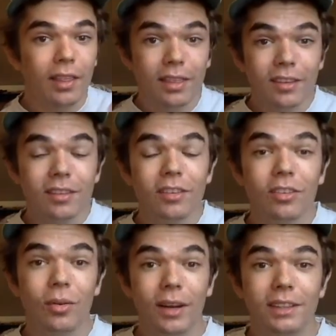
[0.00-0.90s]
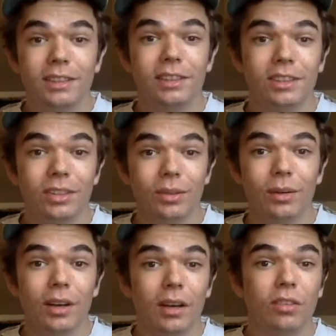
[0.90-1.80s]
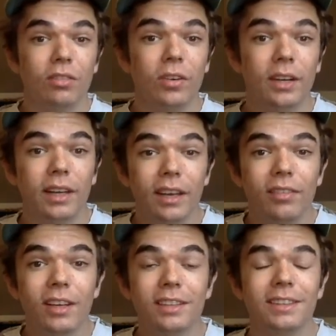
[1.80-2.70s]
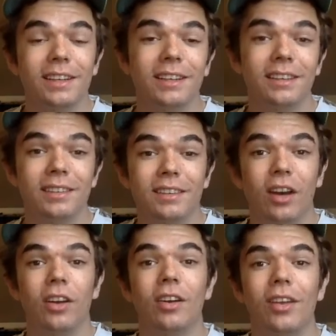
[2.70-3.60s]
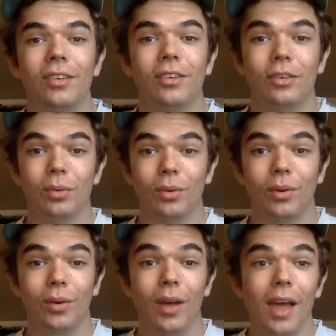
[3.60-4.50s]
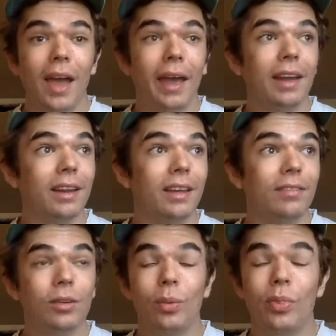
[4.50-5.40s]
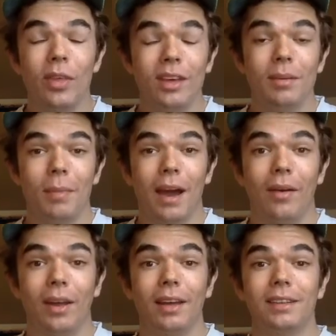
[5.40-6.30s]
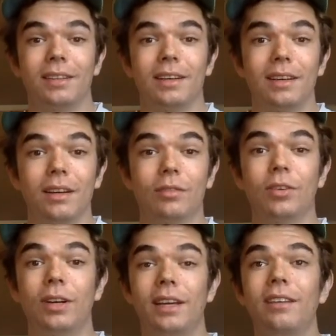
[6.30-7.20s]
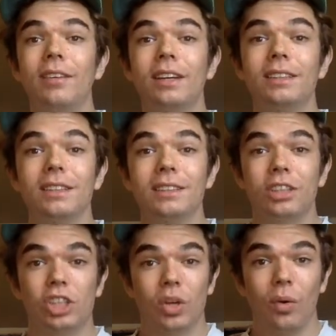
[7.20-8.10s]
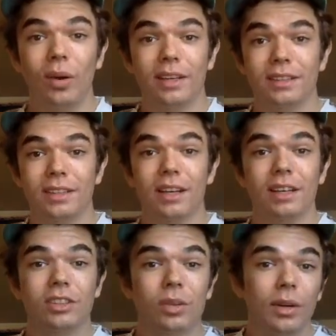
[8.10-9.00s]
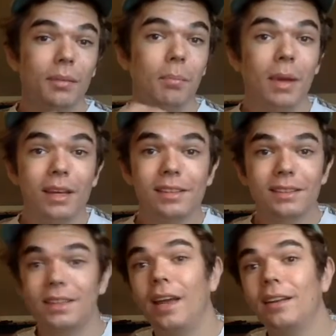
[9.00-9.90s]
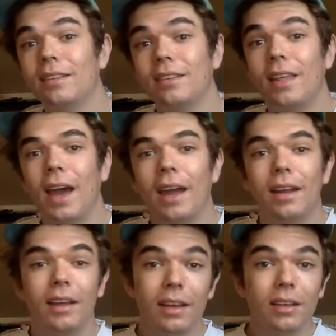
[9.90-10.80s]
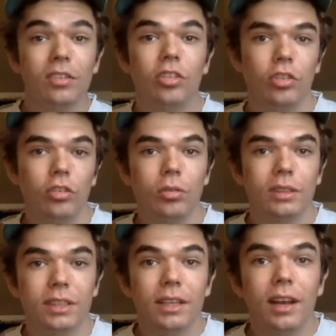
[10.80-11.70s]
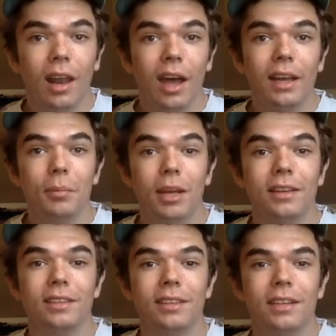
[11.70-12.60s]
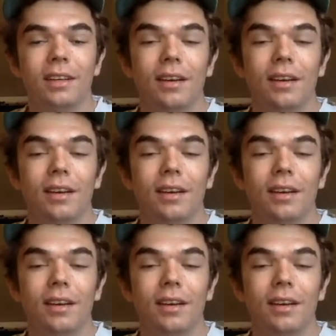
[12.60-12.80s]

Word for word: This is crazy too forgiveness is another tool. And if you think about it, forgiveness is a choice. So it makes sense that it too is in alignment.